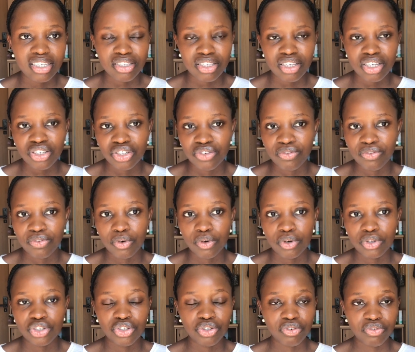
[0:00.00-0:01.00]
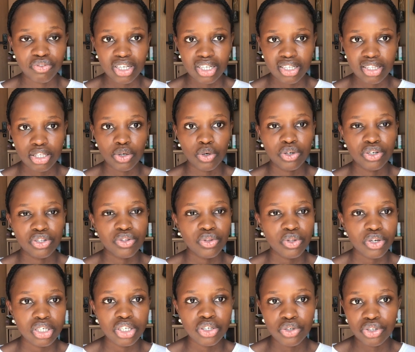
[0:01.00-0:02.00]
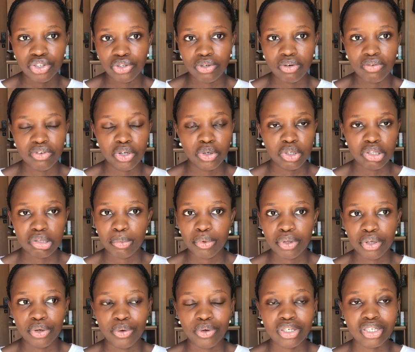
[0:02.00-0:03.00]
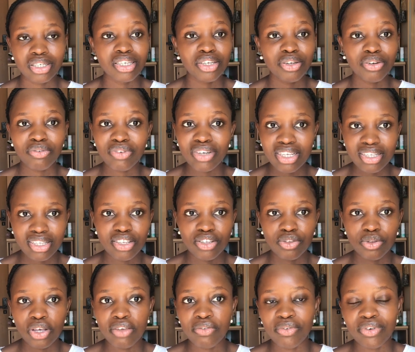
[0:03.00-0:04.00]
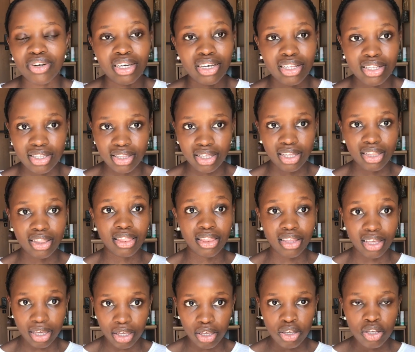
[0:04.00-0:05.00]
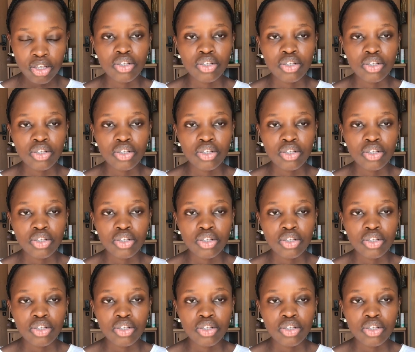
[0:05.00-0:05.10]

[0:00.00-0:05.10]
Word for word: searched for the university on study dot gov dot p l. The university is not even listed there.